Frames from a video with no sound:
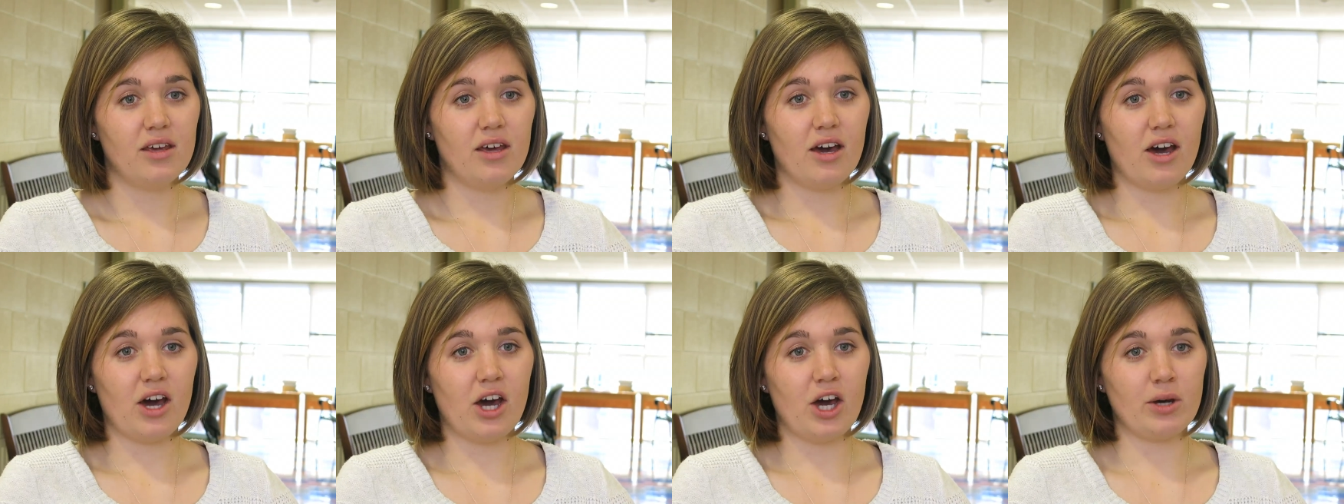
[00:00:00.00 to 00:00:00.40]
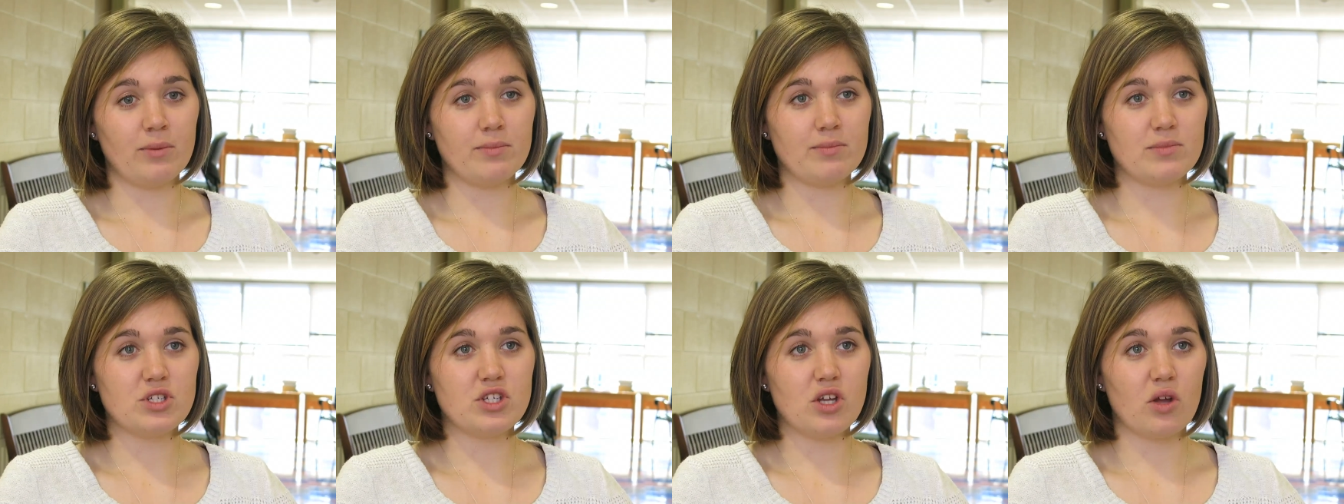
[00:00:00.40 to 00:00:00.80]

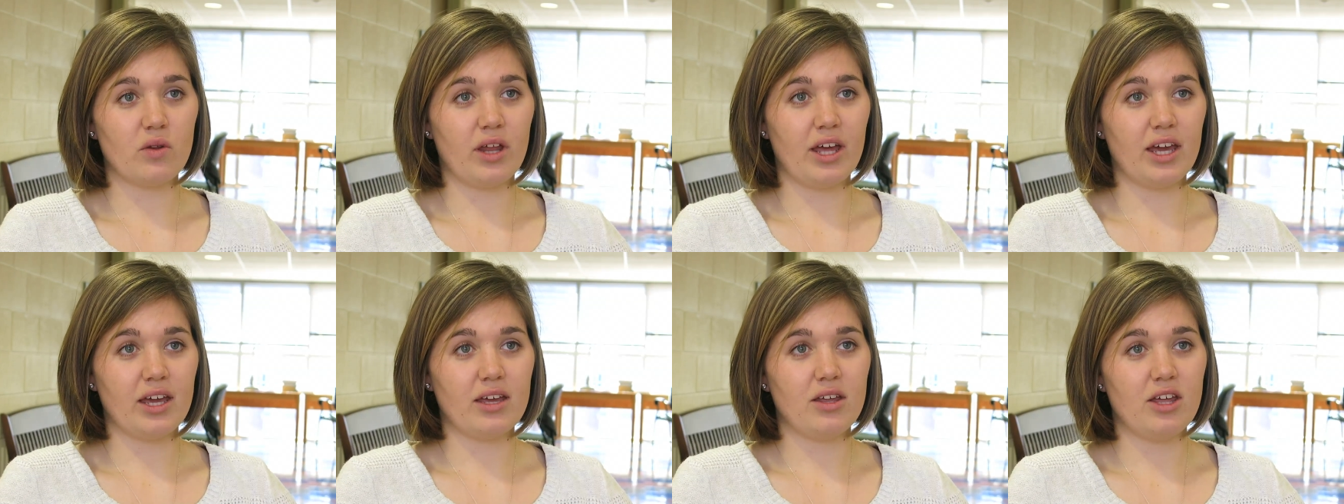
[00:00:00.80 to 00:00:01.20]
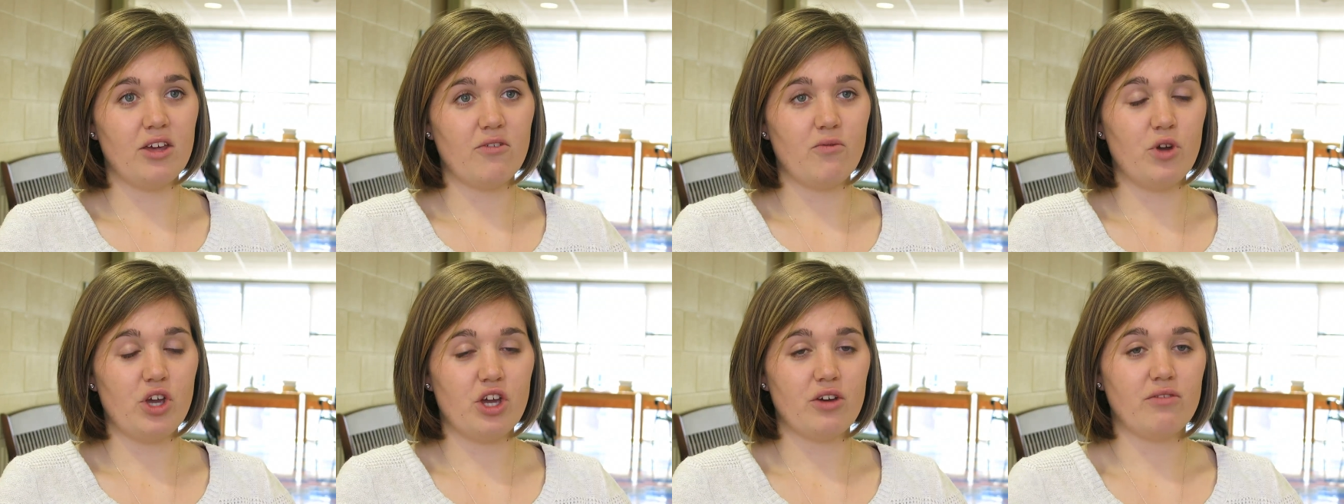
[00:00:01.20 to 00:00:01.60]
Um, so like
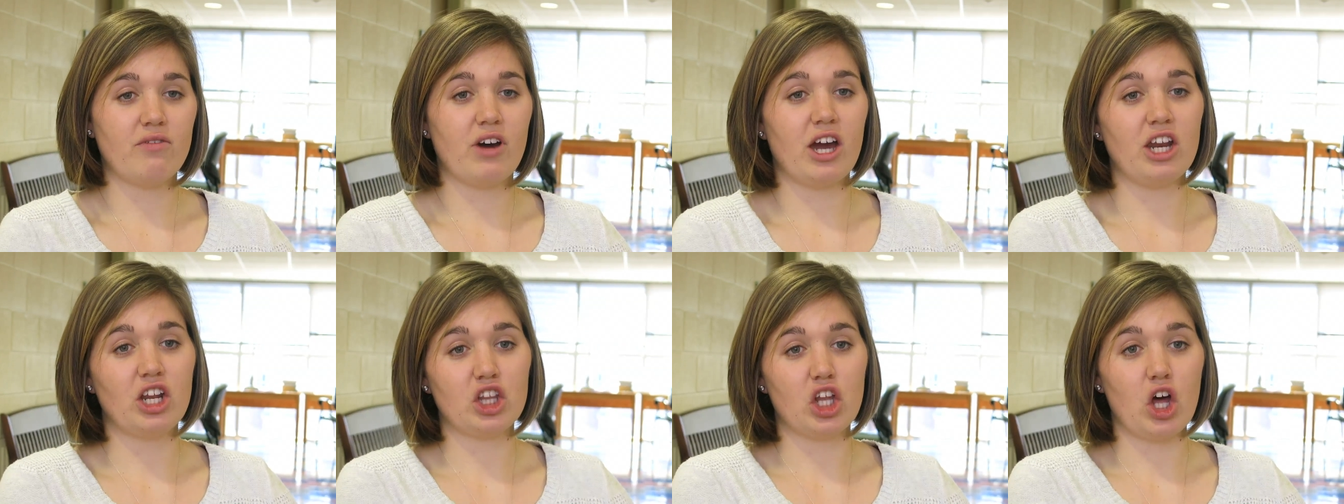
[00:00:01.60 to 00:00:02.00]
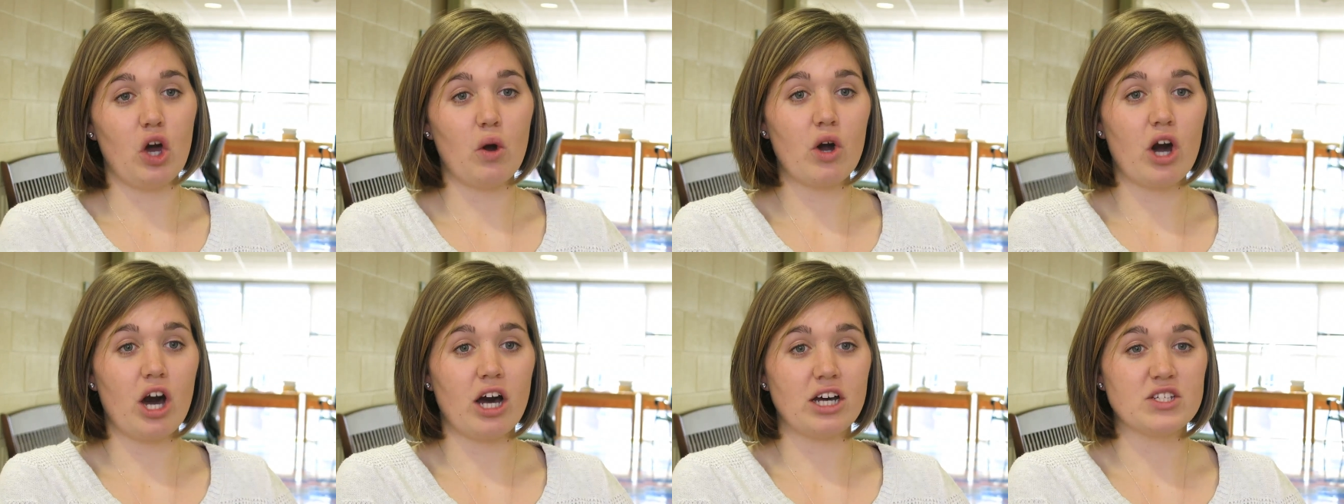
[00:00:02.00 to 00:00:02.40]
if we could find a
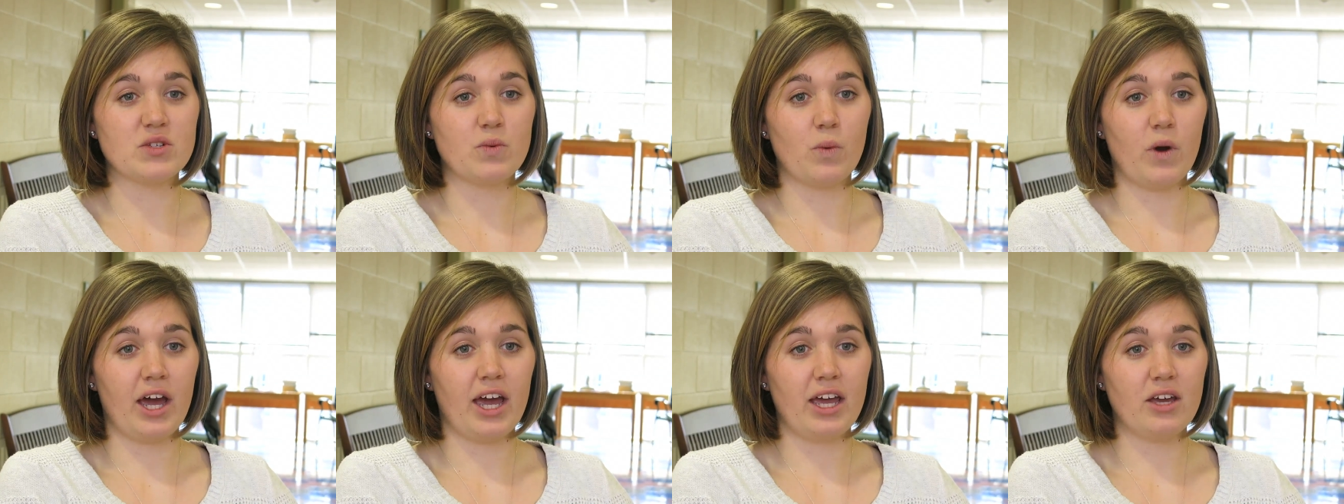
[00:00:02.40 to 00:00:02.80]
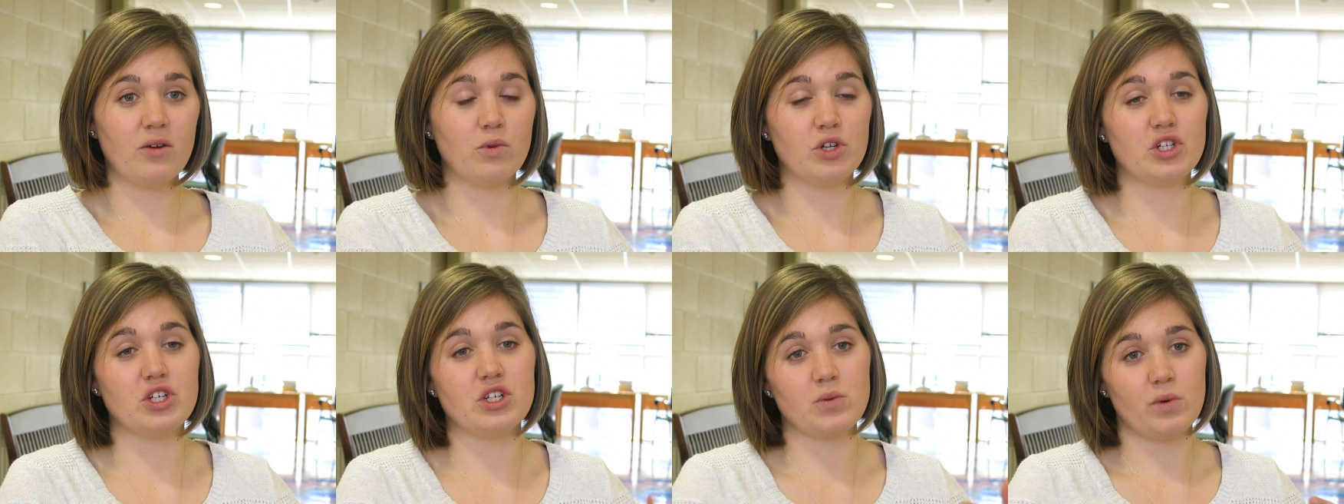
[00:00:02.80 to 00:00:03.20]
low cost way,
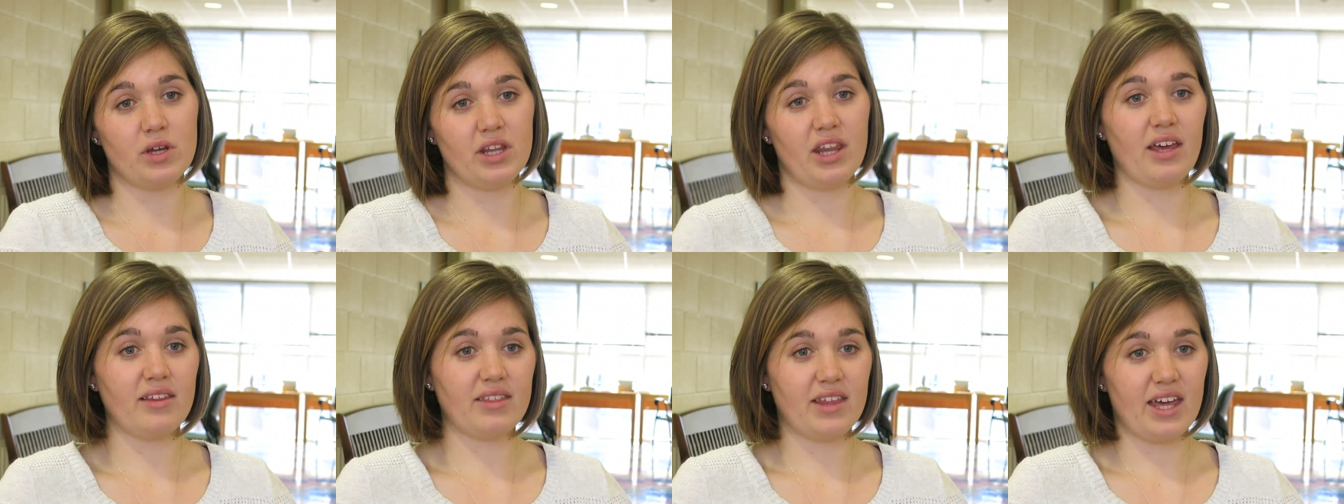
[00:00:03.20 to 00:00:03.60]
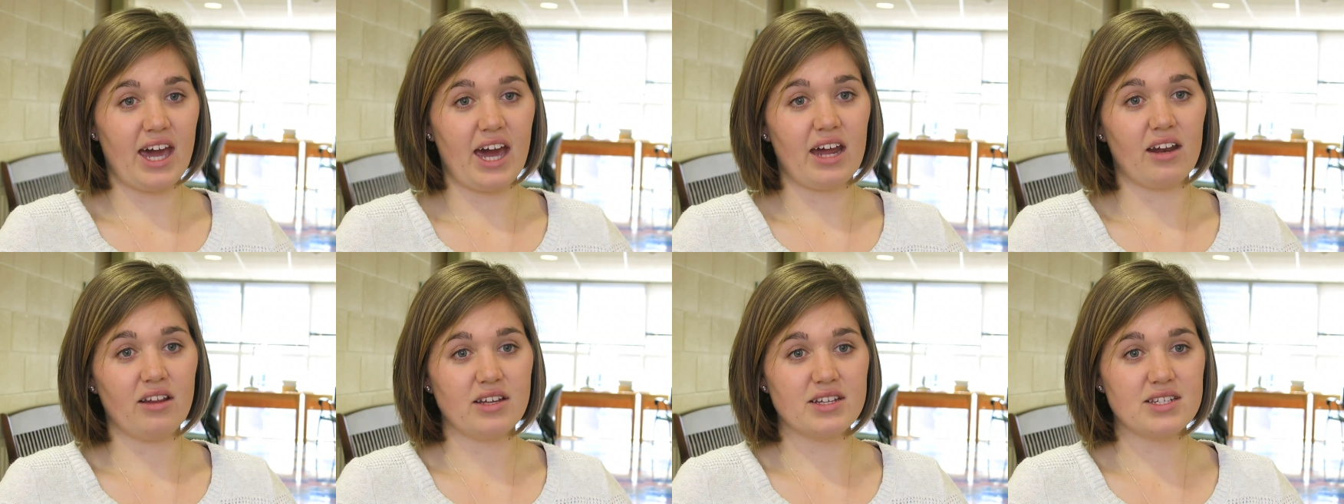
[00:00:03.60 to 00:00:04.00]
which is what like the
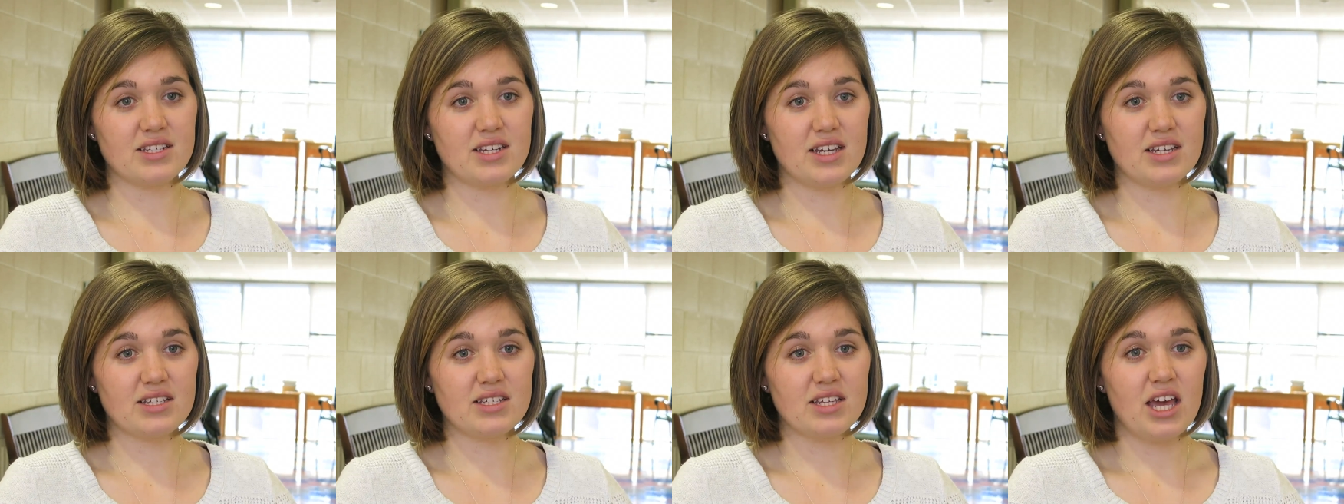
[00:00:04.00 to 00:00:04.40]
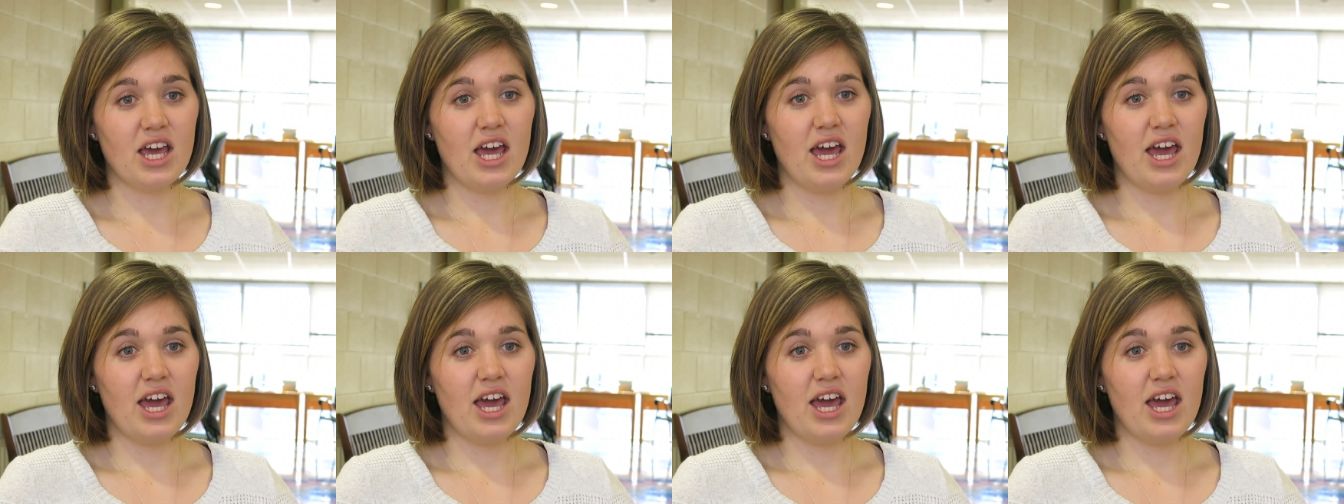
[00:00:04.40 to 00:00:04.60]
catalyst is,